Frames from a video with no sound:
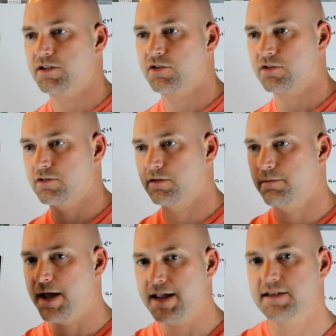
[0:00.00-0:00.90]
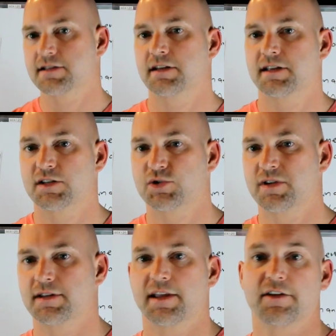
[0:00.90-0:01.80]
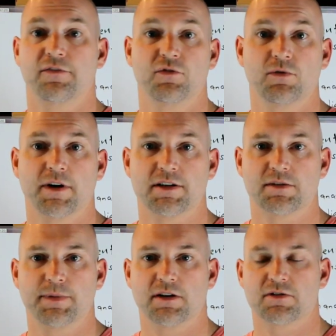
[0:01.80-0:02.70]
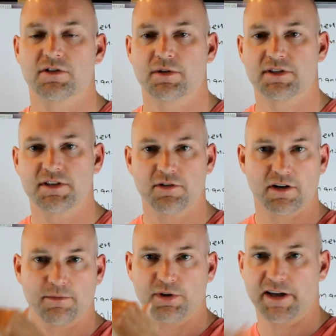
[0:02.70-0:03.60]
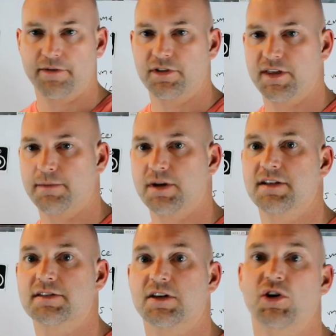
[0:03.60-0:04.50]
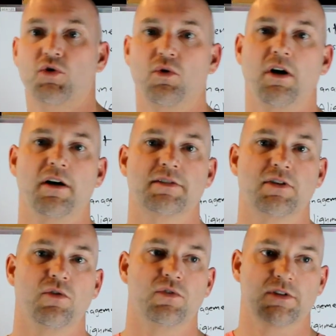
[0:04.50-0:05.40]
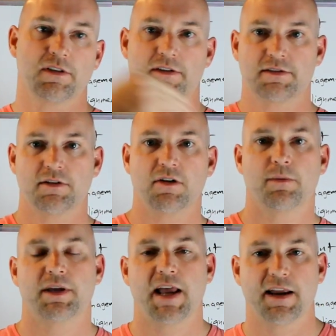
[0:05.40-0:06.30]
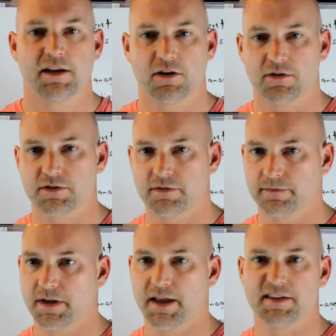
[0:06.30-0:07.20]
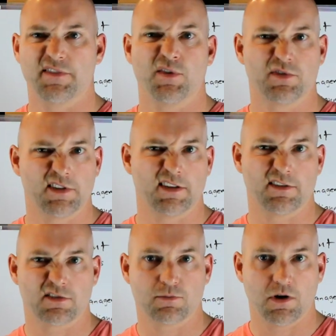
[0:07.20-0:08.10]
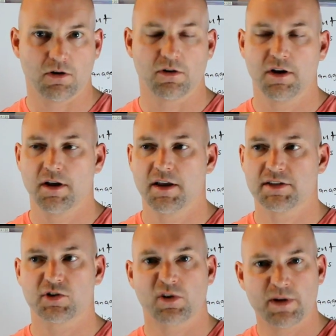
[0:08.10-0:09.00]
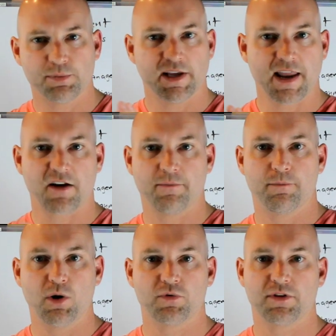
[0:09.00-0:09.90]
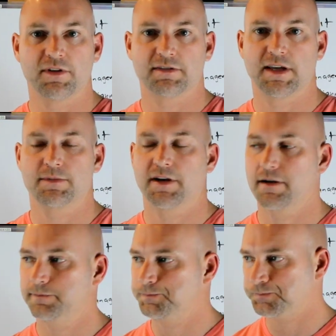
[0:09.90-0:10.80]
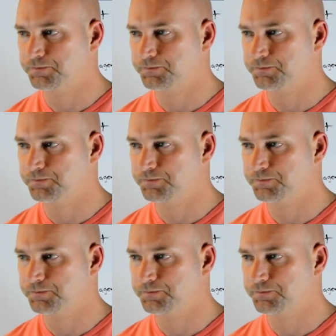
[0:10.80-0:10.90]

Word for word: your main is going to get treated like a full range speaker, so it's still going to play everything, but it's going to cross over to the sub at 80 hertz as if it was set to small. So it's going to be playing out of both at the same time.